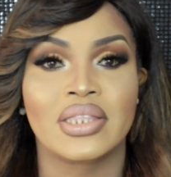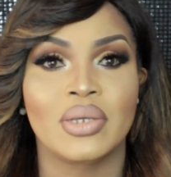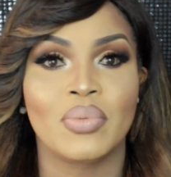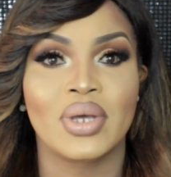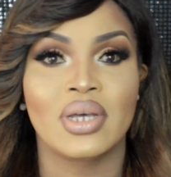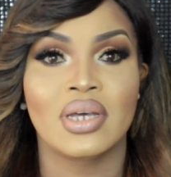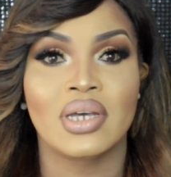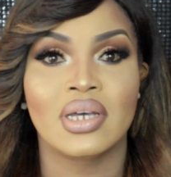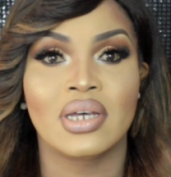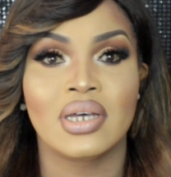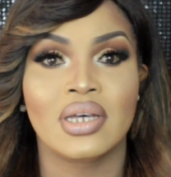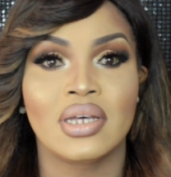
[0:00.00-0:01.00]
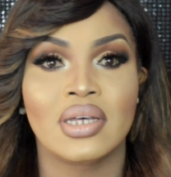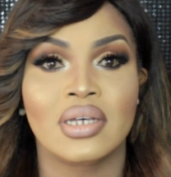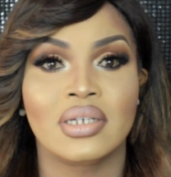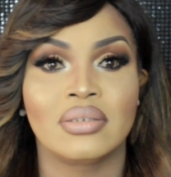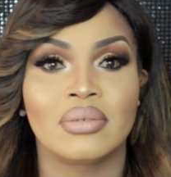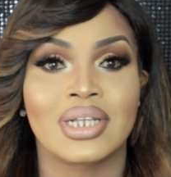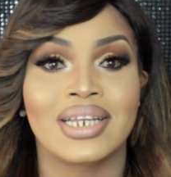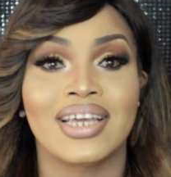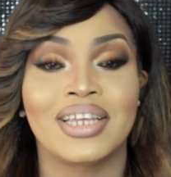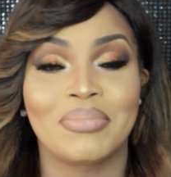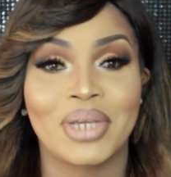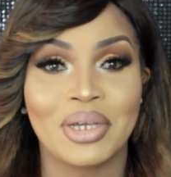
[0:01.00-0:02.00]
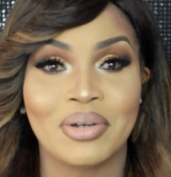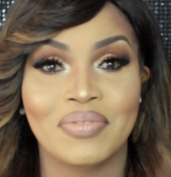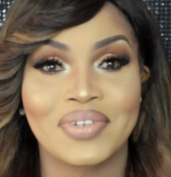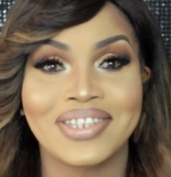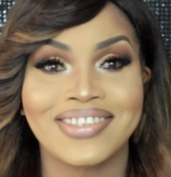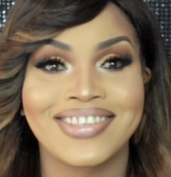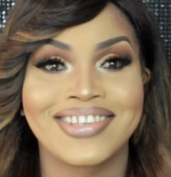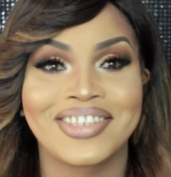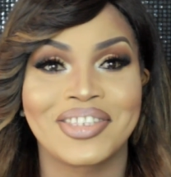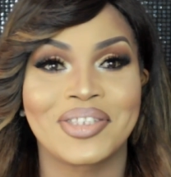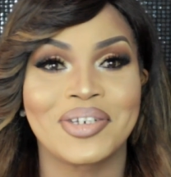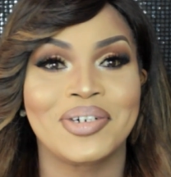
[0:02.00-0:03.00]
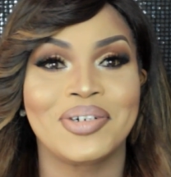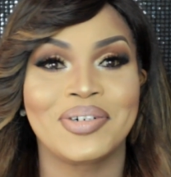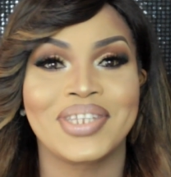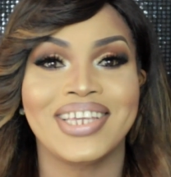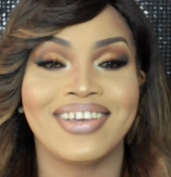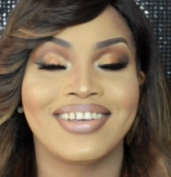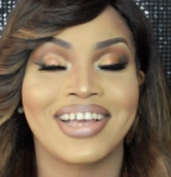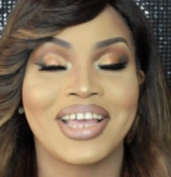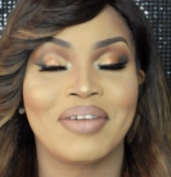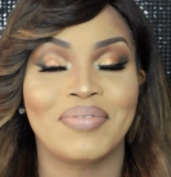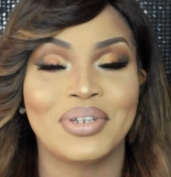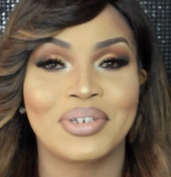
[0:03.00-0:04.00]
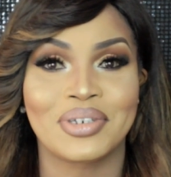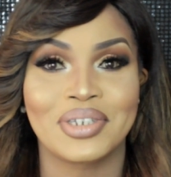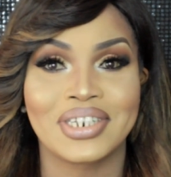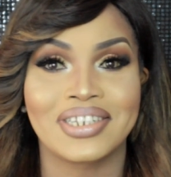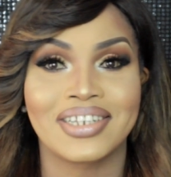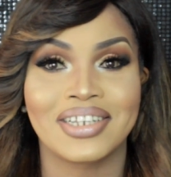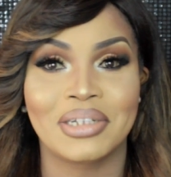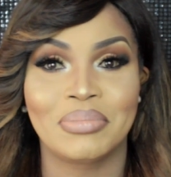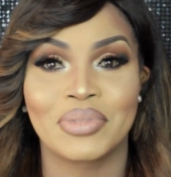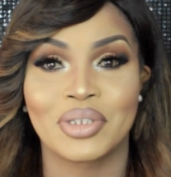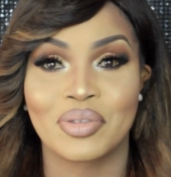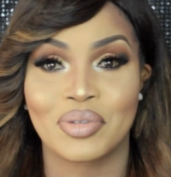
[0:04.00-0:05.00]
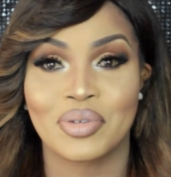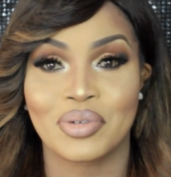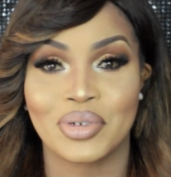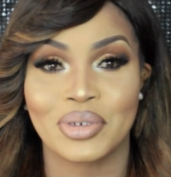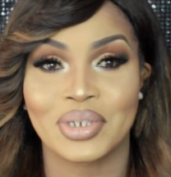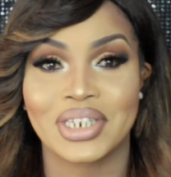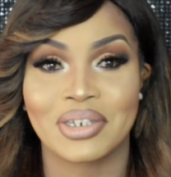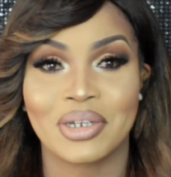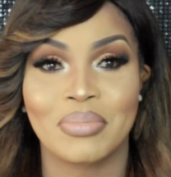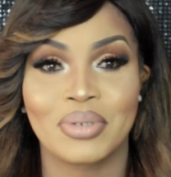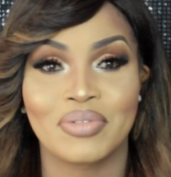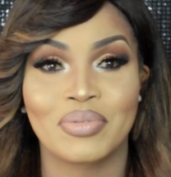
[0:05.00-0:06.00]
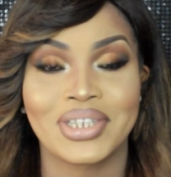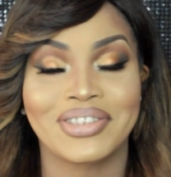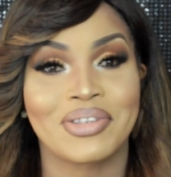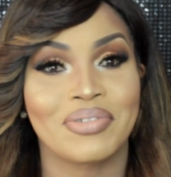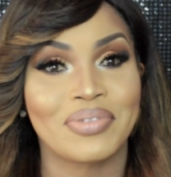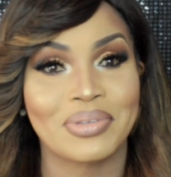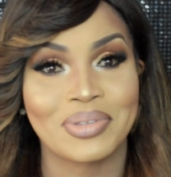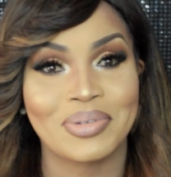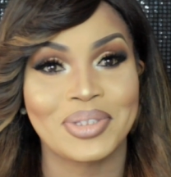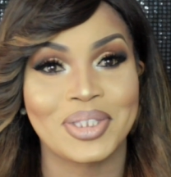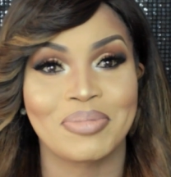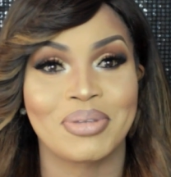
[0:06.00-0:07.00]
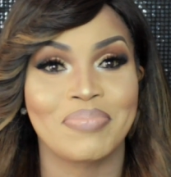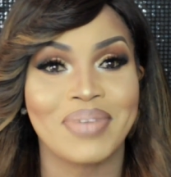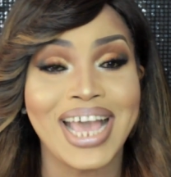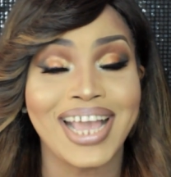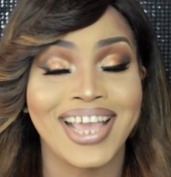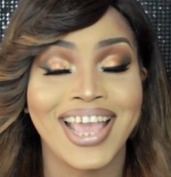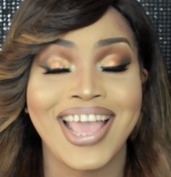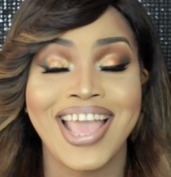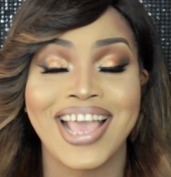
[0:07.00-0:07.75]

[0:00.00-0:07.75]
they were uh, client makeovers. So yeah, I haven't done um, a tutorial in a couple of weeks, so it feels good to be back.